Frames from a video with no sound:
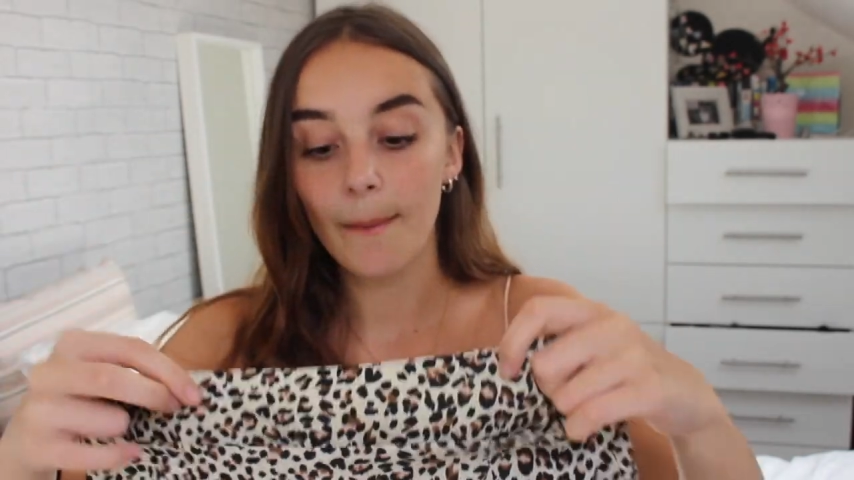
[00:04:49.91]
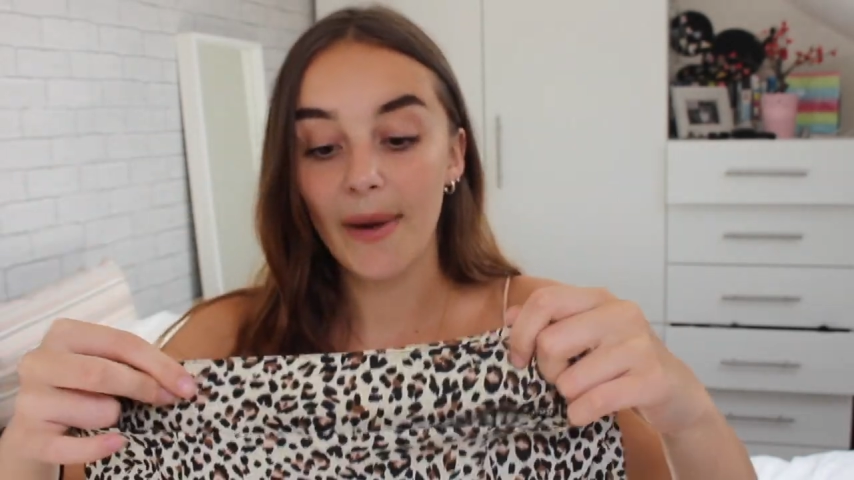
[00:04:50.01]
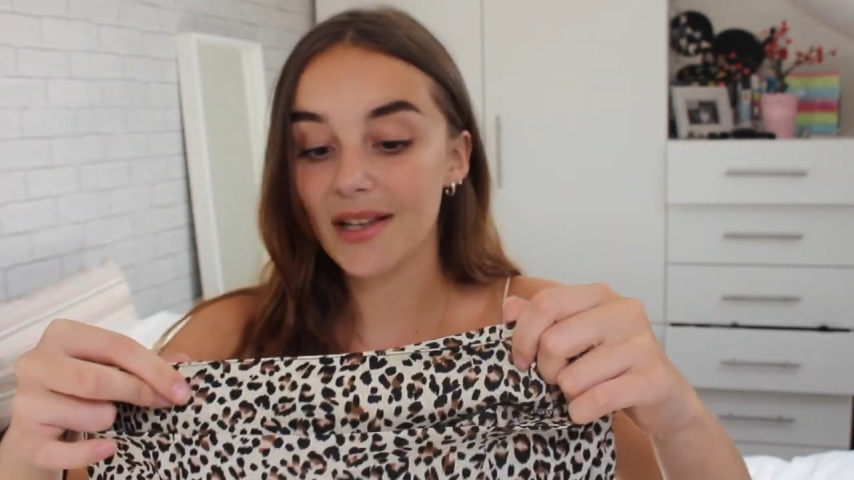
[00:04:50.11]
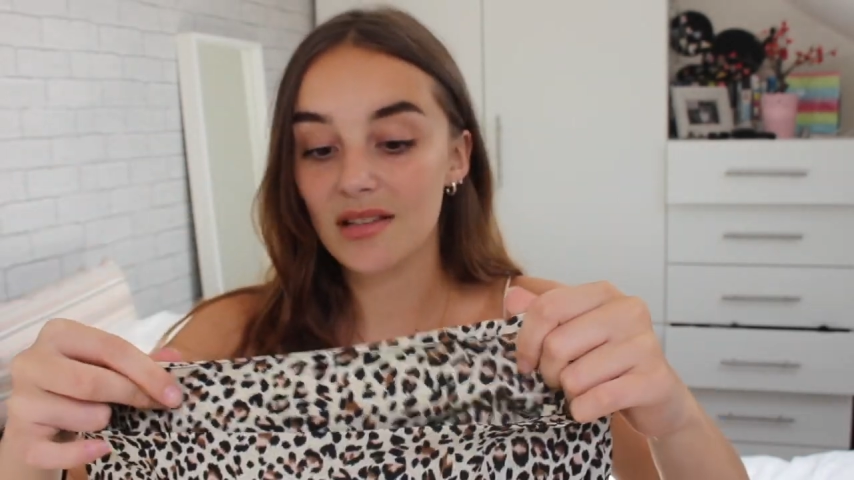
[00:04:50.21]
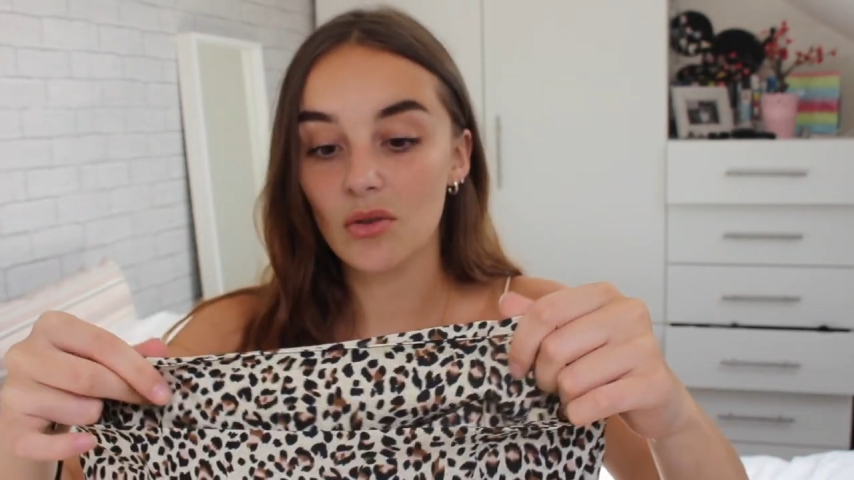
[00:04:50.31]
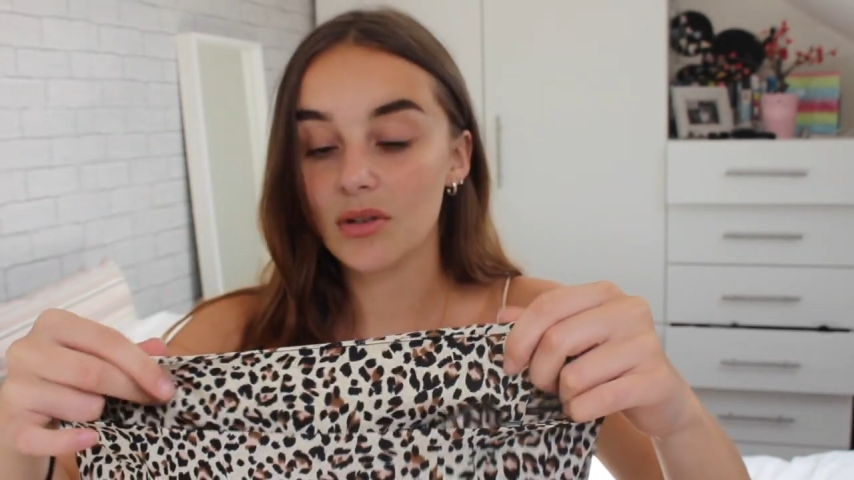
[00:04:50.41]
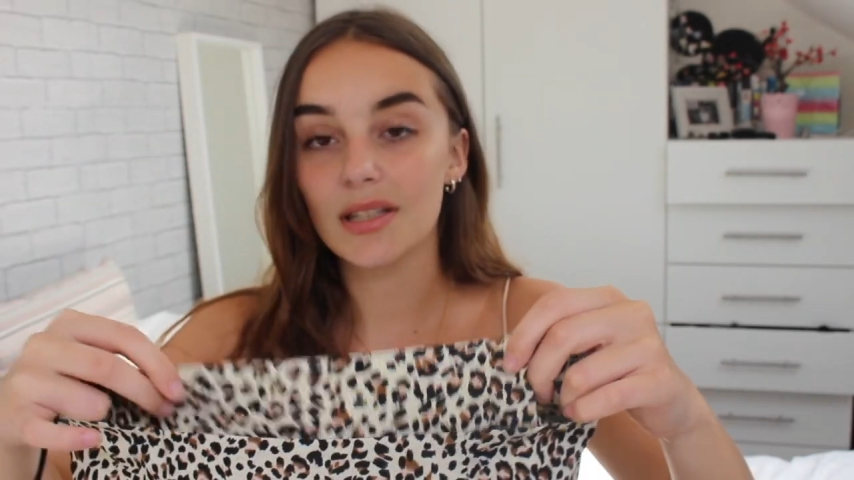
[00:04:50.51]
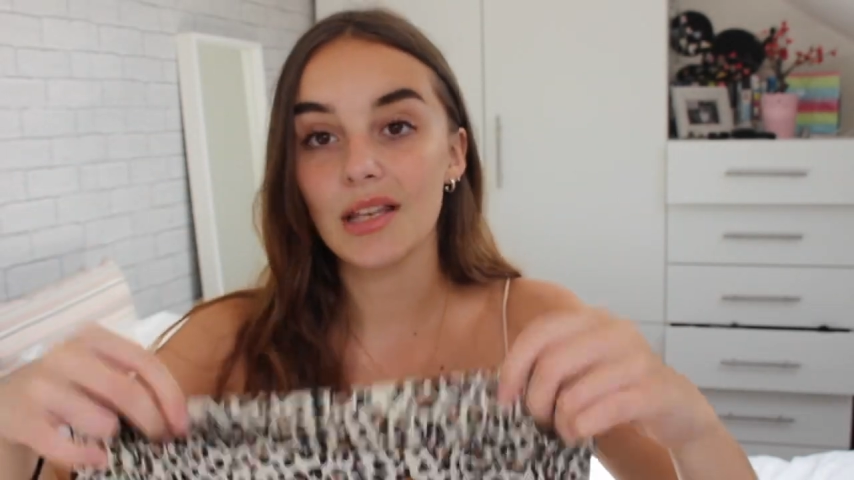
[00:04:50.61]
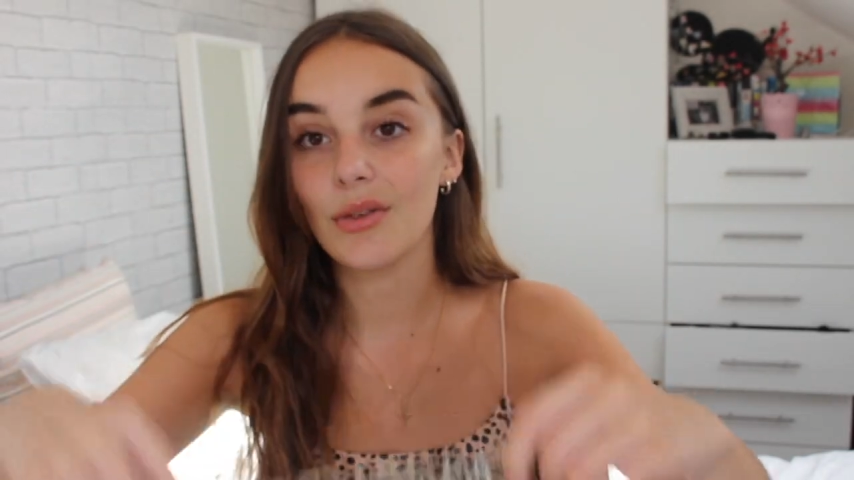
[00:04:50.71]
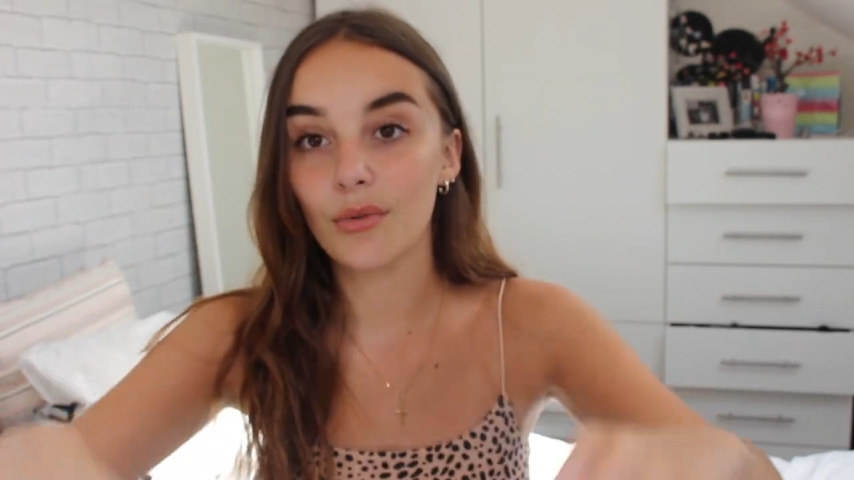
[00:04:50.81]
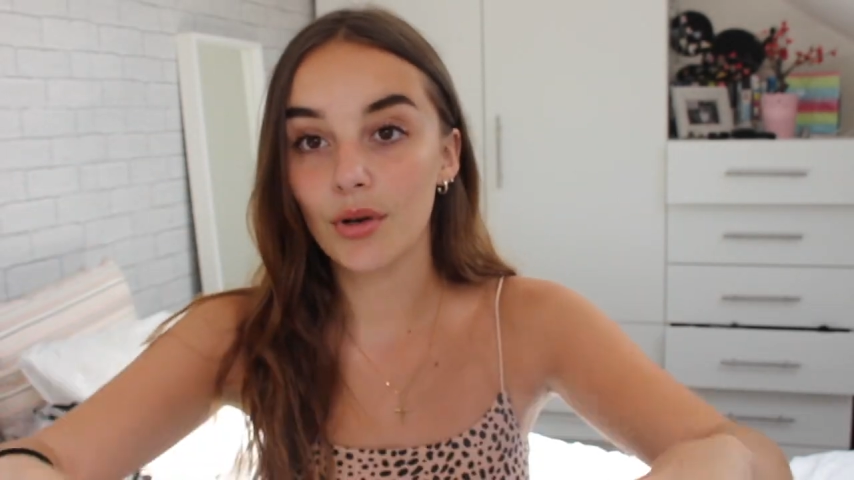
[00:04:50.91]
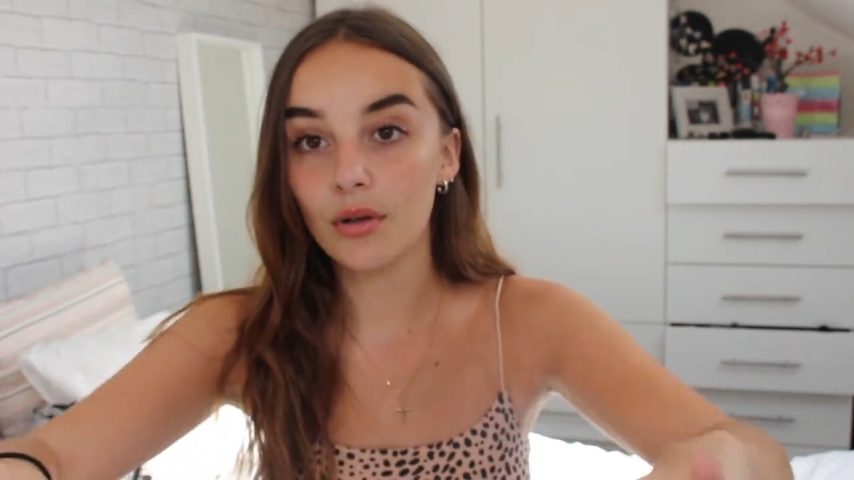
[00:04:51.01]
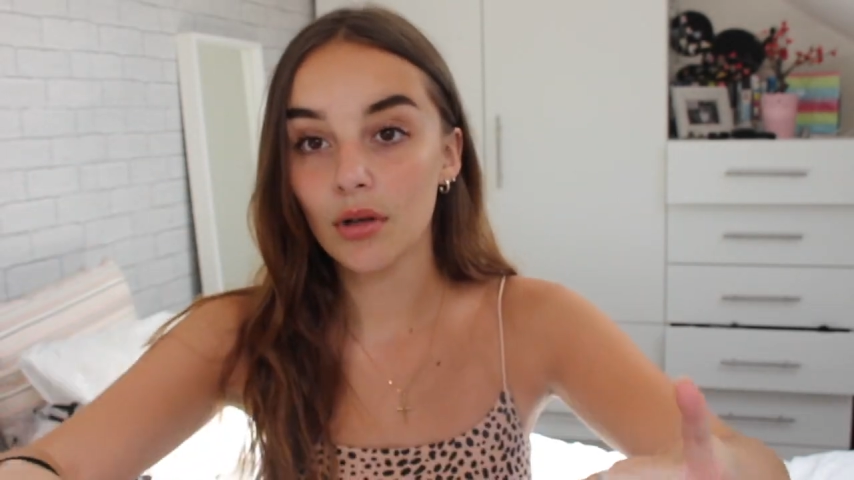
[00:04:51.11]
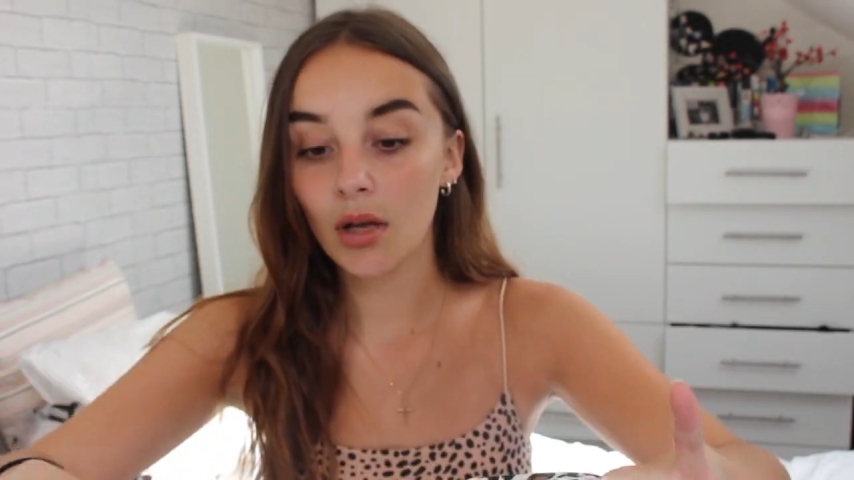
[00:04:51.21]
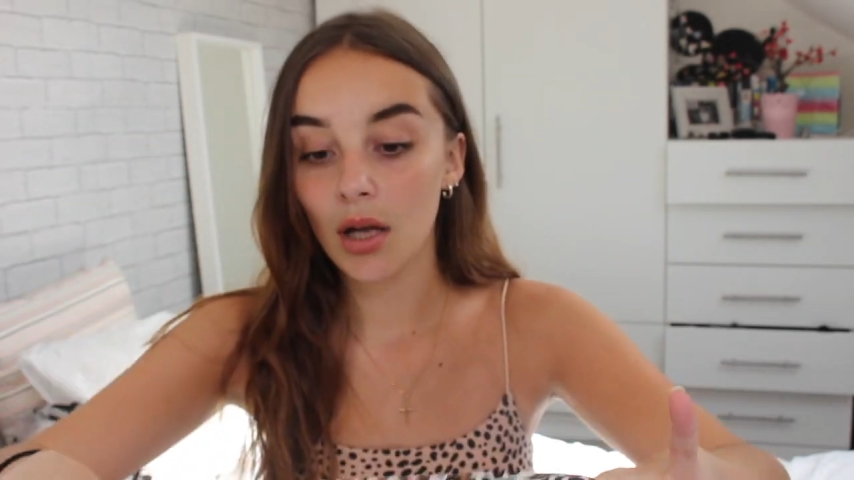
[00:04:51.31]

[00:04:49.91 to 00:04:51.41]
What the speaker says: but it's not see-through.